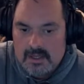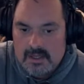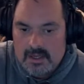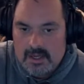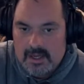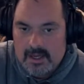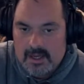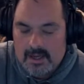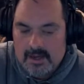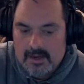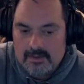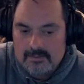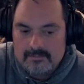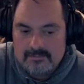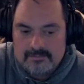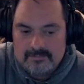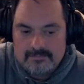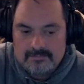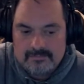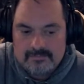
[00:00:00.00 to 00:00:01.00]

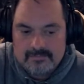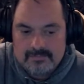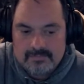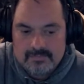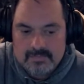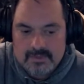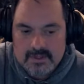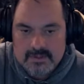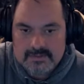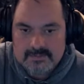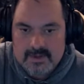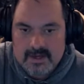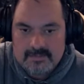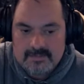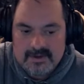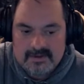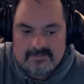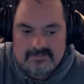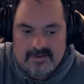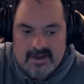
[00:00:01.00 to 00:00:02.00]
Um, there's my
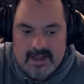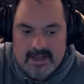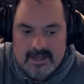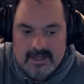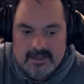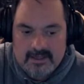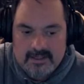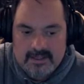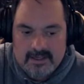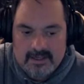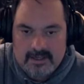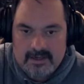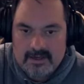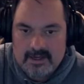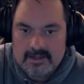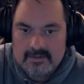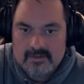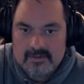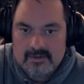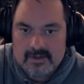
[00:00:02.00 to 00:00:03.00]
big fat head again, and
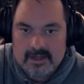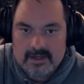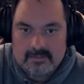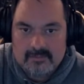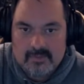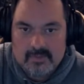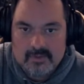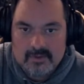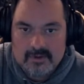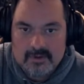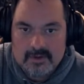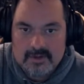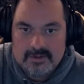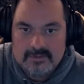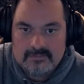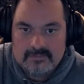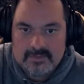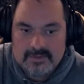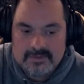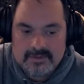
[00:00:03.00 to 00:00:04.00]
I look like a
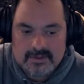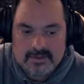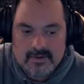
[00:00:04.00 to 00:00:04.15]
moron with the